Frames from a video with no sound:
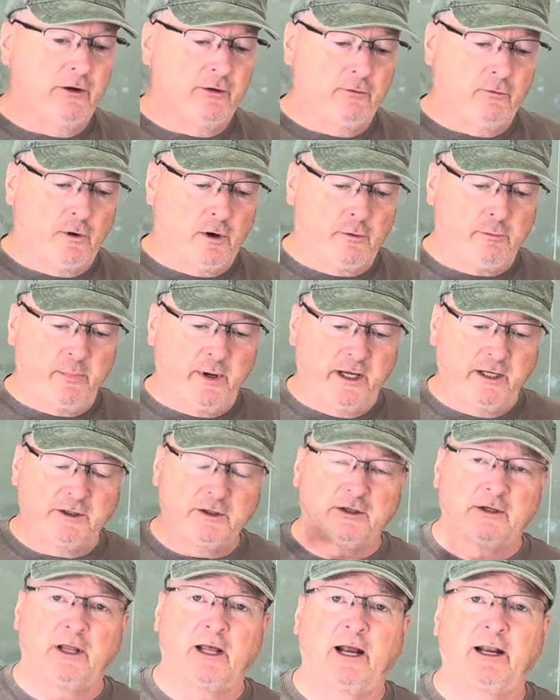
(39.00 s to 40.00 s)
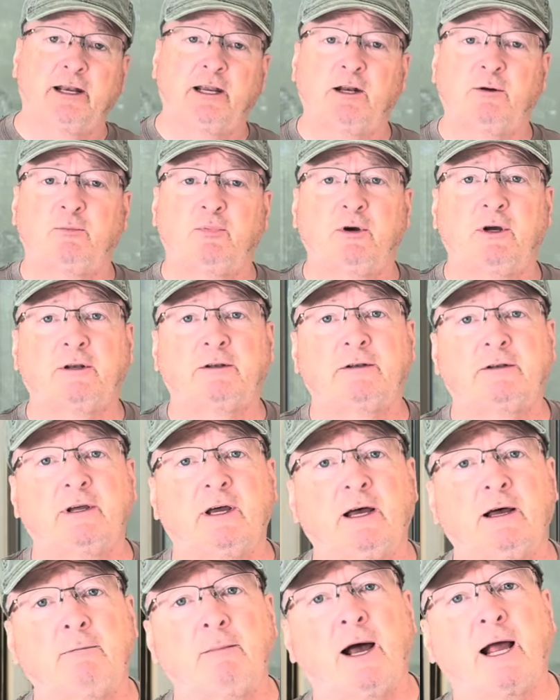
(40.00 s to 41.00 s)
the workbench that I need to put
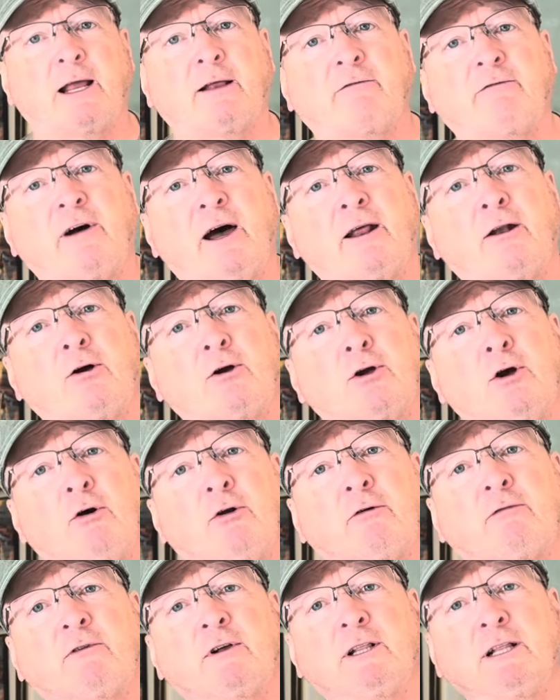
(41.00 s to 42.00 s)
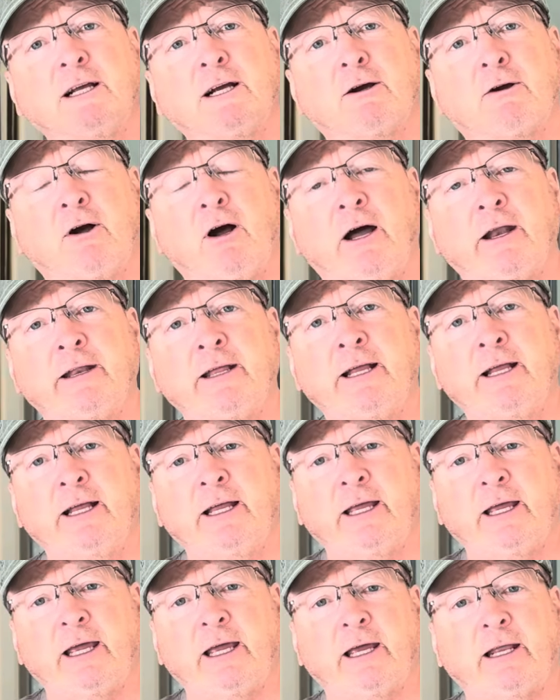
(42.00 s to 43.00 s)
my final coat of clear on
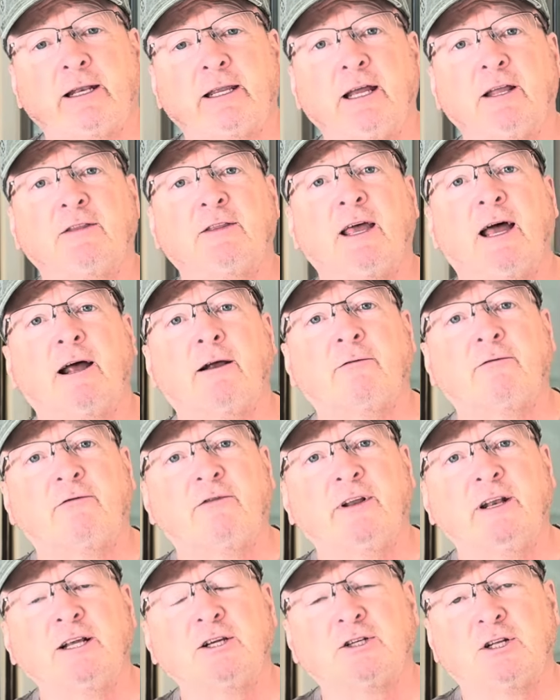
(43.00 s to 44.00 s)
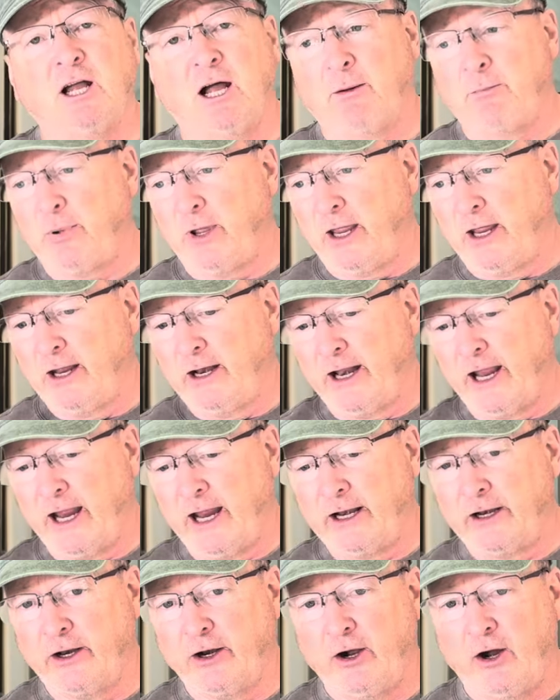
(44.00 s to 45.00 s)
and get that finished up and
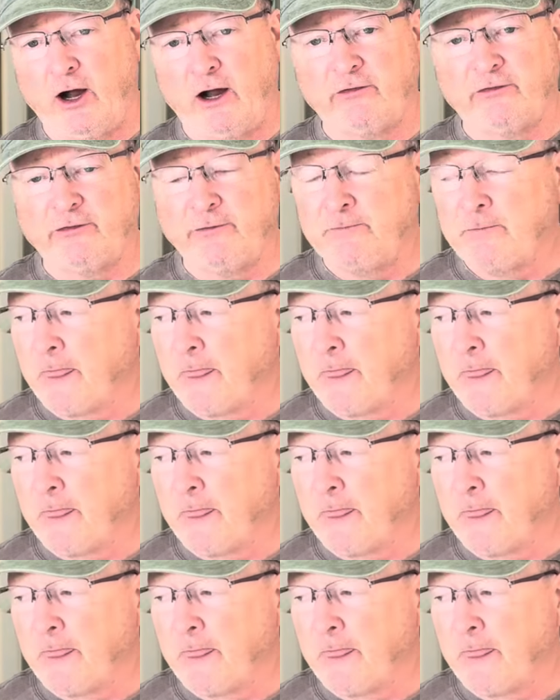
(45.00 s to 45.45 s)
hand it off.